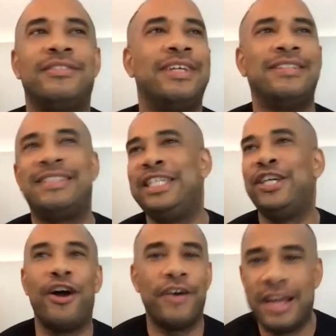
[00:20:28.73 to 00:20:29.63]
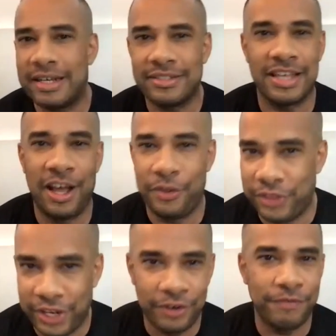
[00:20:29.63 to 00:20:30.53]
TRX out
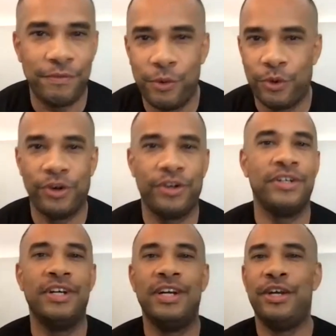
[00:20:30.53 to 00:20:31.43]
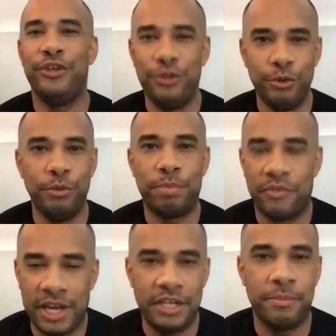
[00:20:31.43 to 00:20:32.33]
there for you,
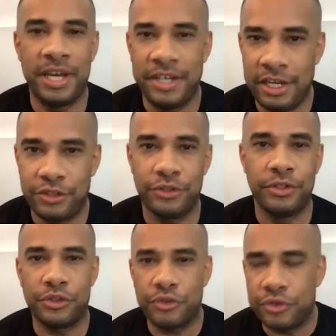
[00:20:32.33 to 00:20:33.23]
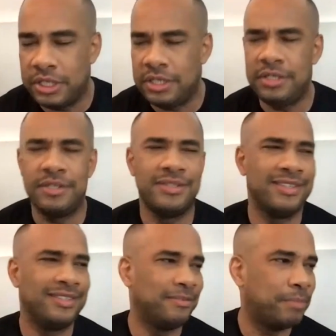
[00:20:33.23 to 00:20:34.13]
provided by nature, the trees,
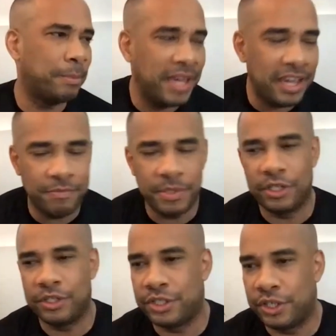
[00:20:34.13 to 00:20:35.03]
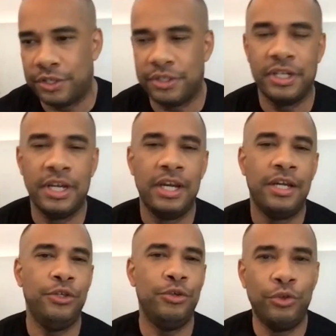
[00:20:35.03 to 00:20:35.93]
the pavement, the dirt.
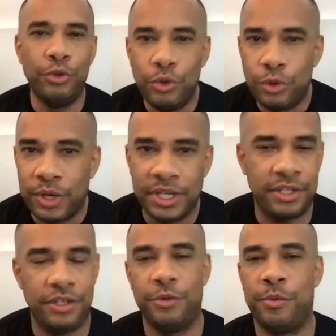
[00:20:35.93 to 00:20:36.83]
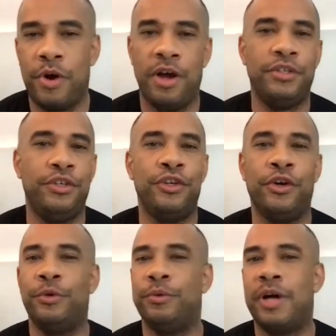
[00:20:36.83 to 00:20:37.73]
You Google anything you want,
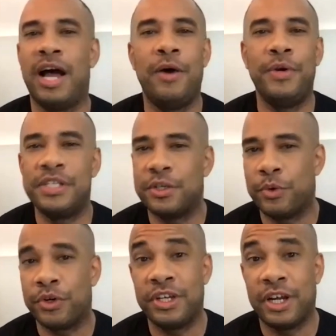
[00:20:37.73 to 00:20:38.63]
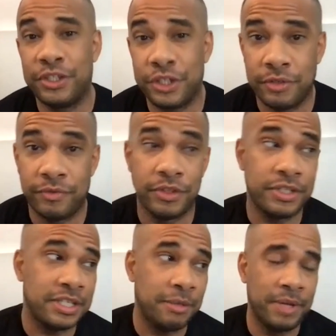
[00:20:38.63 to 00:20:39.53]
how is it working on dirt
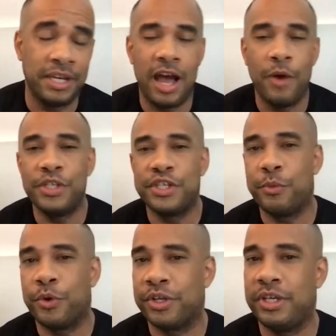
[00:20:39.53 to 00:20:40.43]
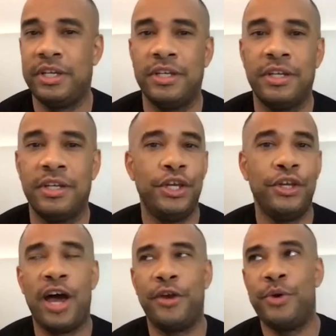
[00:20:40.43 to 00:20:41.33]
versus cement? How is it working?
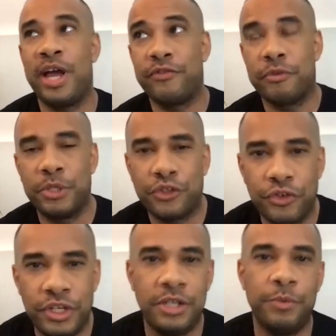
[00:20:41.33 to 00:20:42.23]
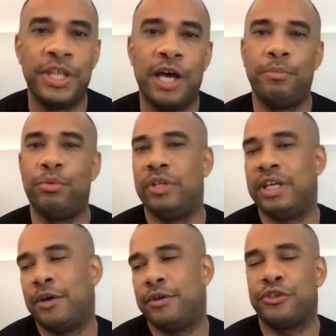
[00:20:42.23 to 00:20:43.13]
How do you hang from a tree without pulling
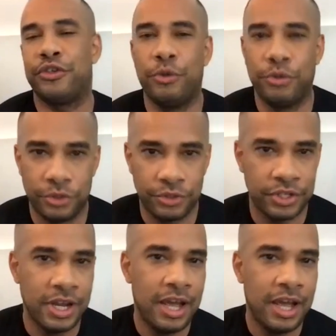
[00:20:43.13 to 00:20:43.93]
out your shoulders?